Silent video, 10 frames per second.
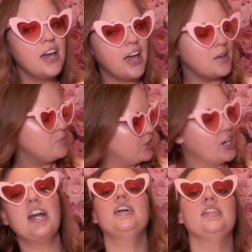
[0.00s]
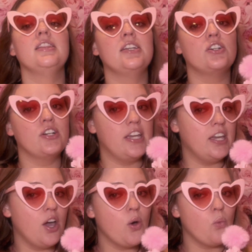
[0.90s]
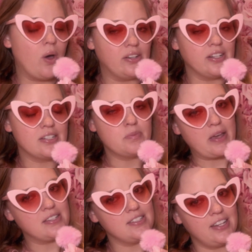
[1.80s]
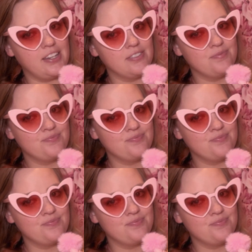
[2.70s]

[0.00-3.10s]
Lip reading: I am your glittery wellness bestie.